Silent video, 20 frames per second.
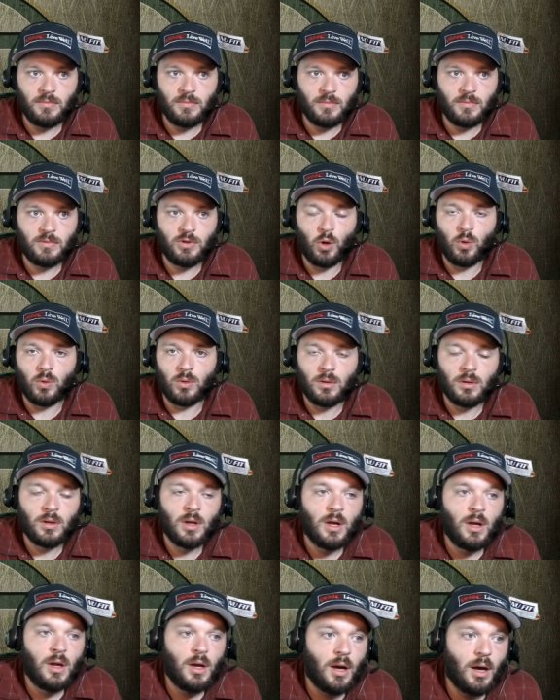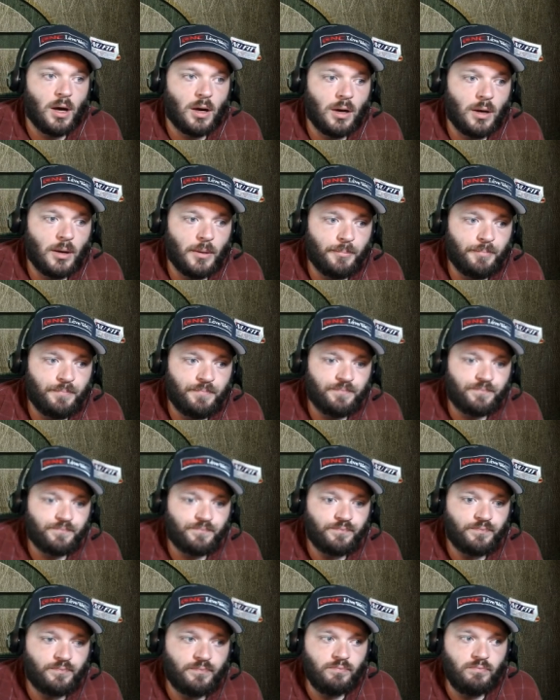total. Um,
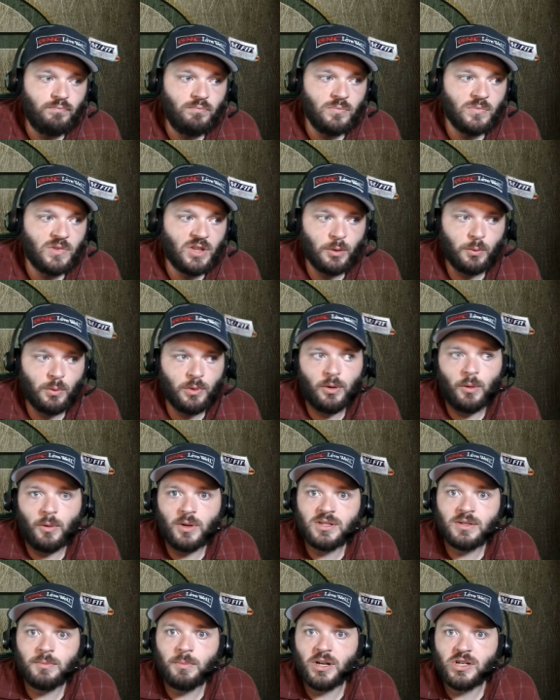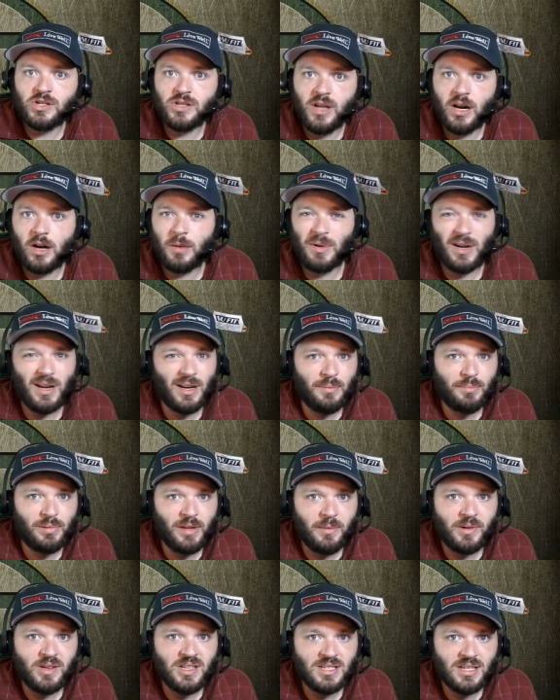there, there wasn't much there, but he didn't
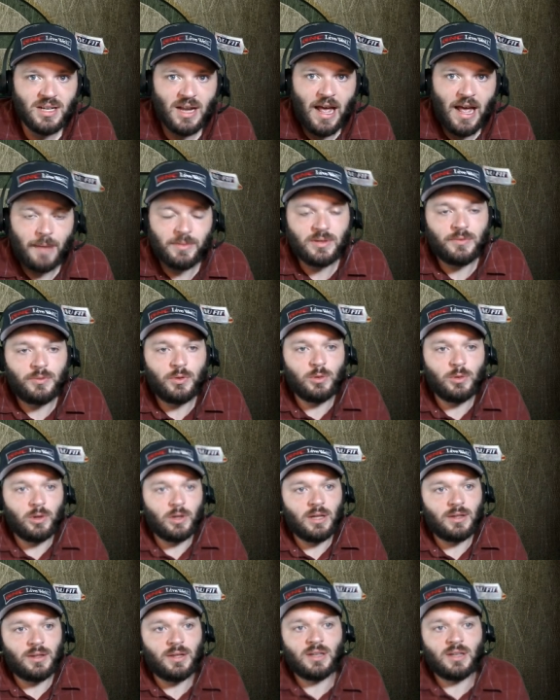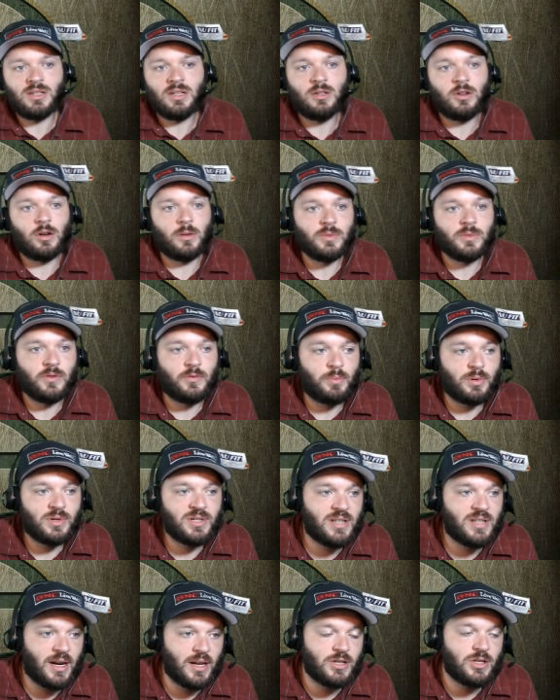play many snaps. If you look at things in terms of
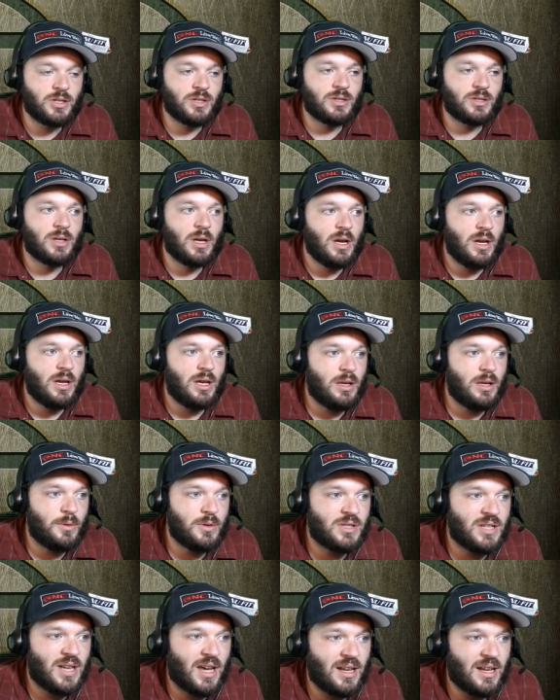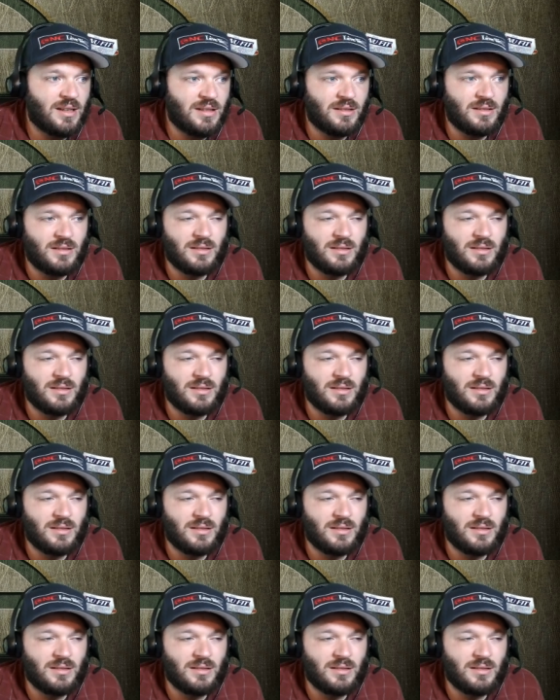percentages, he was at